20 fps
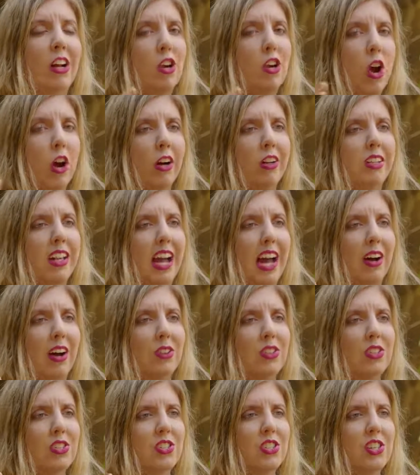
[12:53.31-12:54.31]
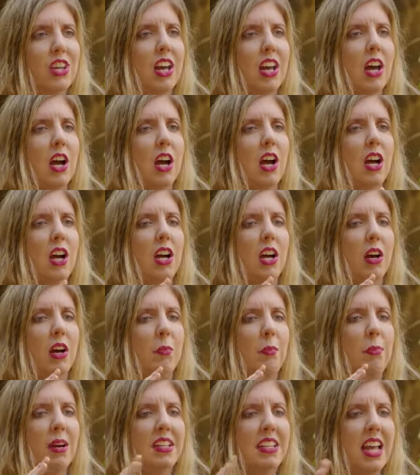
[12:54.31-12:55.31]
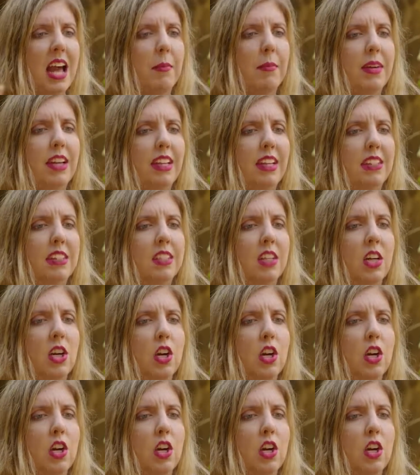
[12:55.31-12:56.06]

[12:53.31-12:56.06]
lockdowns, pandemics.